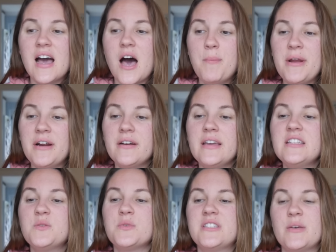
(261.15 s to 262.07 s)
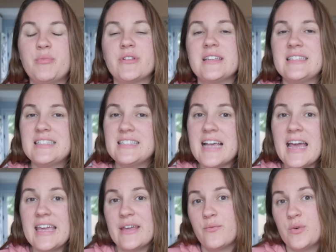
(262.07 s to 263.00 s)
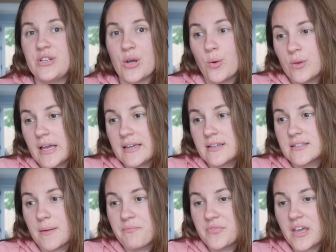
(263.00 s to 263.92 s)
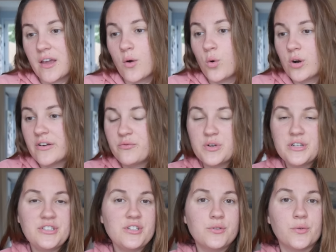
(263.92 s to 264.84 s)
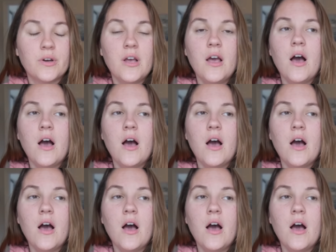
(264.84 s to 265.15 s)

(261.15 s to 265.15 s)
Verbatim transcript: Americans will typically say if we don't like something or if we do.